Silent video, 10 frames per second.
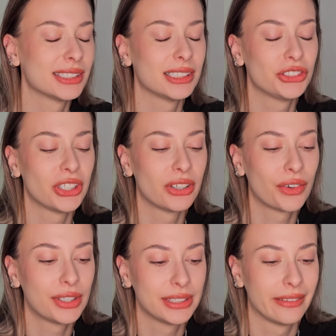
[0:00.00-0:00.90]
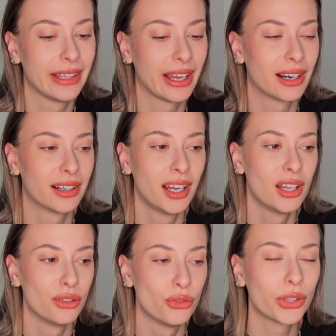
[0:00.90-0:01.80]
in general, that they are
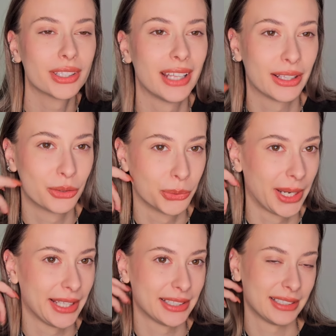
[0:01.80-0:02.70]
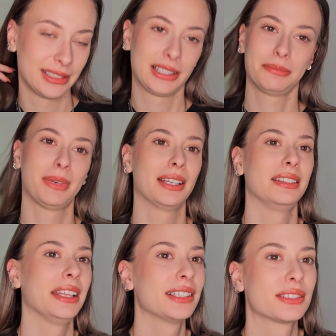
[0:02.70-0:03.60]
not that great and that my
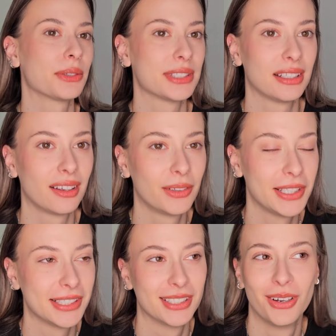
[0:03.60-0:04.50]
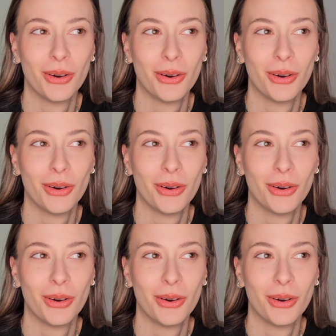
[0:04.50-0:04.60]
NYX concealer is